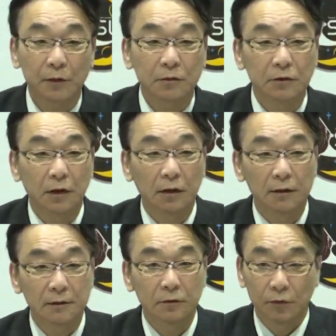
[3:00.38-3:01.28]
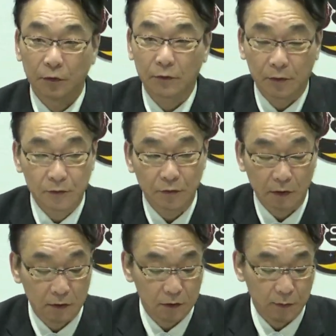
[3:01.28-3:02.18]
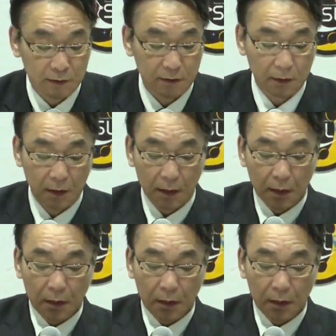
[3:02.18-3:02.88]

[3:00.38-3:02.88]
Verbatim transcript: My name is Kuninaka, the,